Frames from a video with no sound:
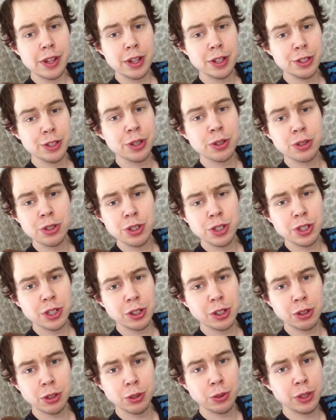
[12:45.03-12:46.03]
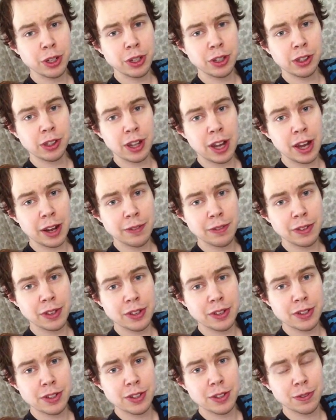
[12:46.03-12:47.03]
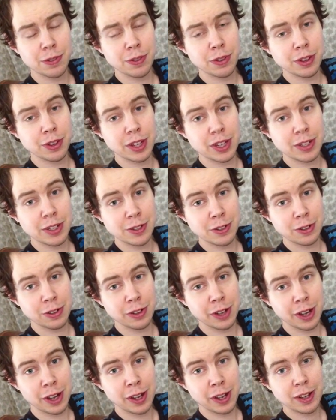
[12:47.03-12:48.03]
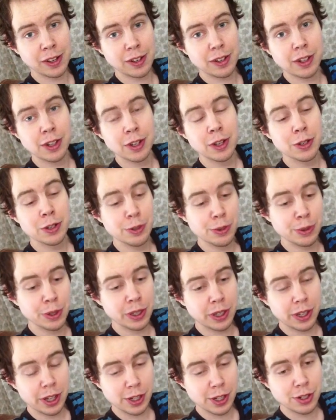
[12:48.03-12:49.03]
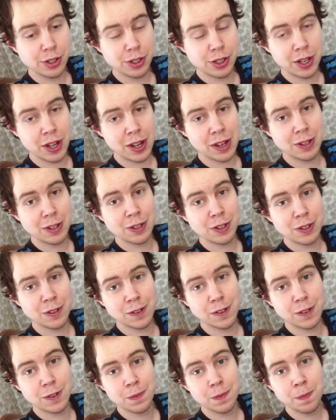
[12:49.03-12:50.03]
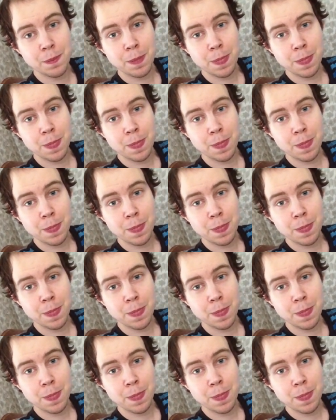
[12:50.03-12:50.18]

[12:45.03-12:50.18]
So just including a lot of these different things in your diet, doing the exercises,